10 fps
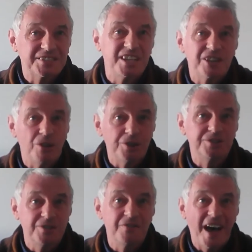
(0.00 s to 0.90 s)
tactic or a
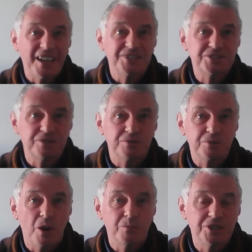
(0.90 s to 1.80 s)
device to
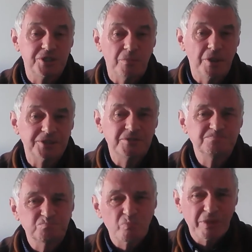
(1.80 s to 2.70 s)
open it up. But
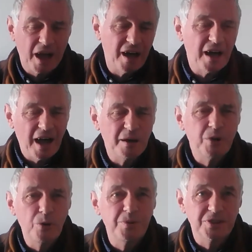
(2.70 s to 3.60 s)
I'm
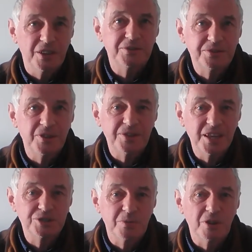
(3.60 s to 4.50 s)
hoping that
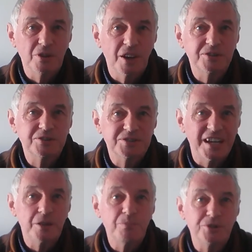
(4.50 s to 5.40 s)
things will take
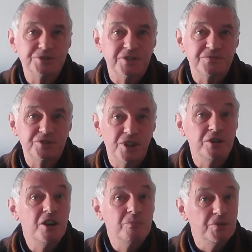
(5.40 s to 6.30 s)
a positive turn
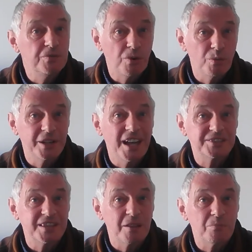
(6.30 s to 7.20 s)
before we get to
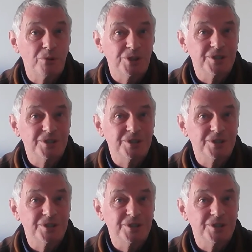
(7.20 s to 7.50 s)
that point.